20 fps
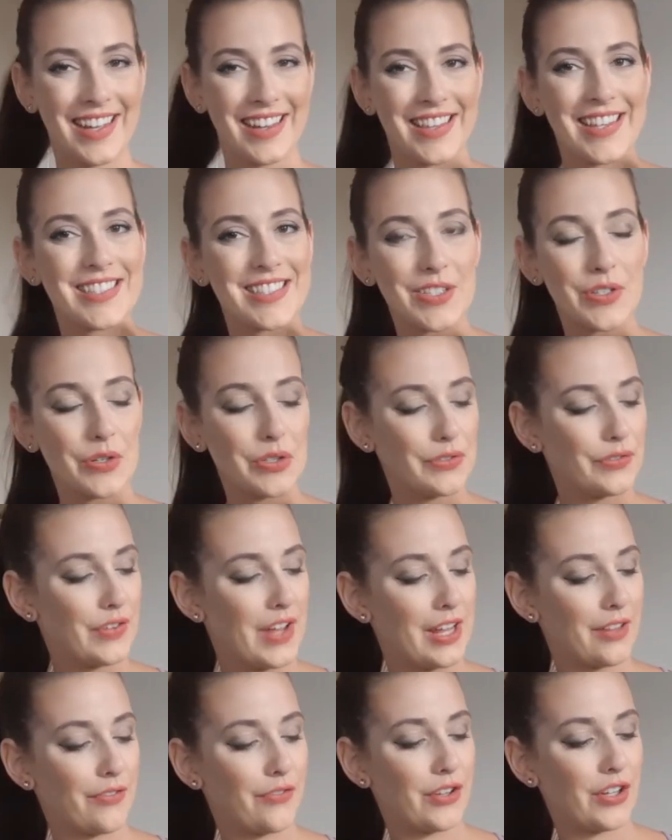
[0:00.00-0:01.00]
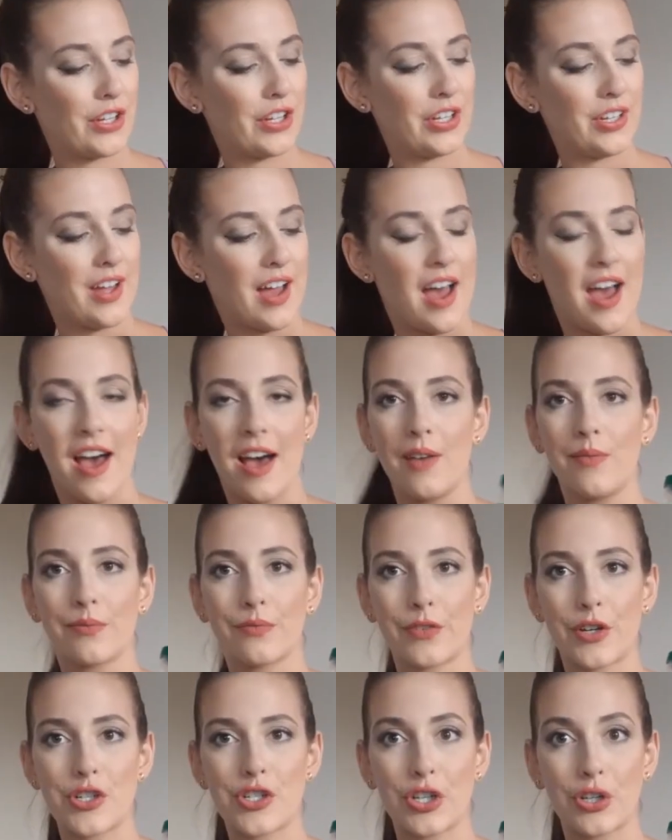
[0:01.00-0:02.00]
This is Old Faithful
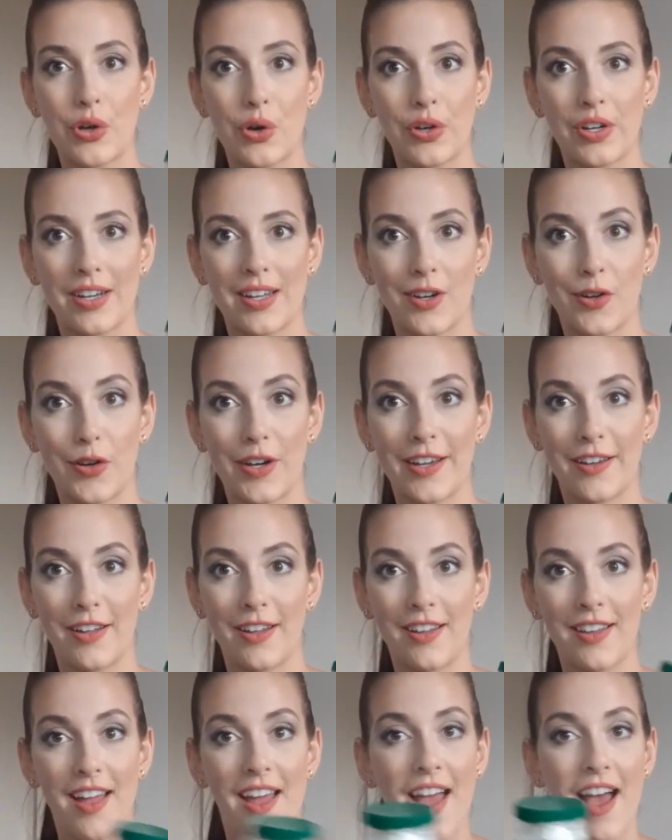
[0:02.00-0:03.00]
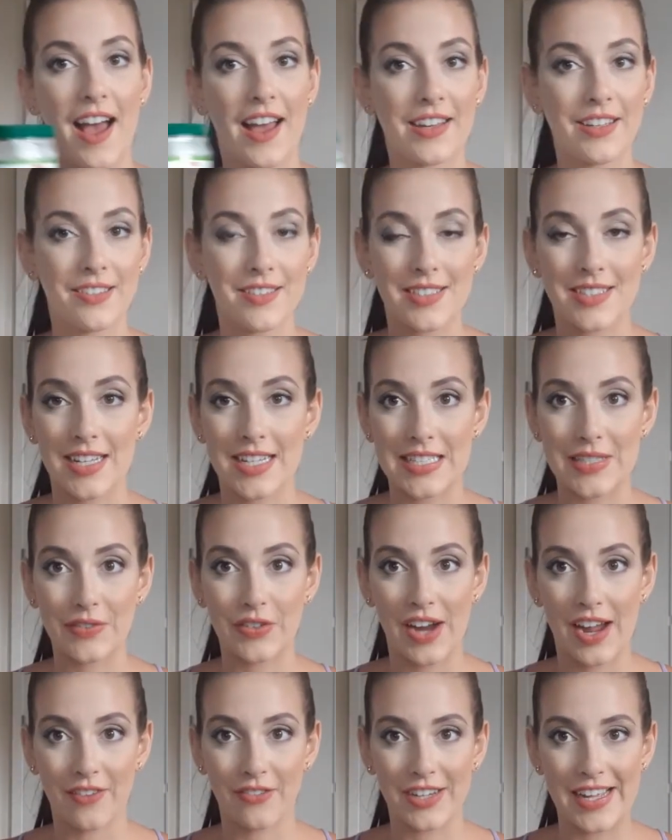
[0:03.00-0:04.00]
virgin coconut oil. I use this
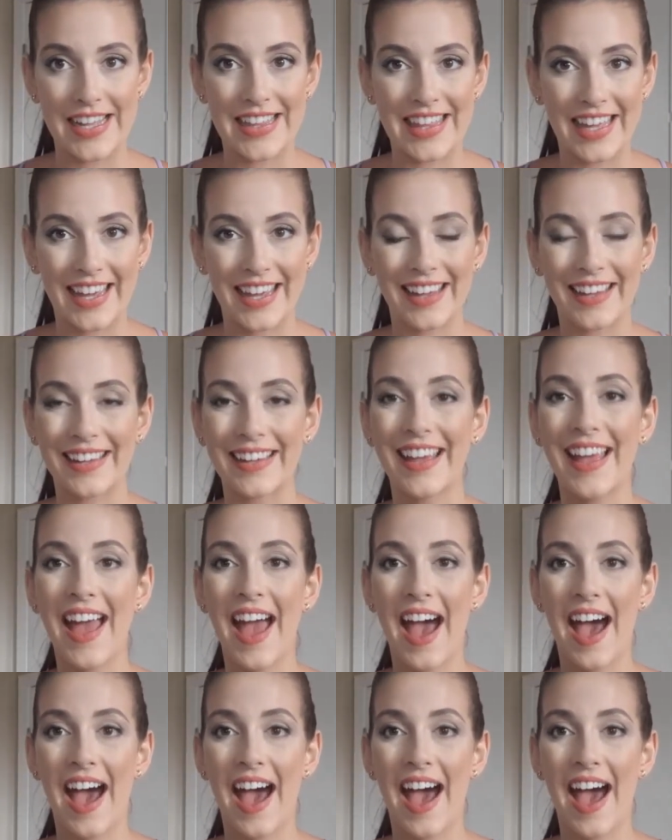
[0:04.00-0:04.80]
for everything.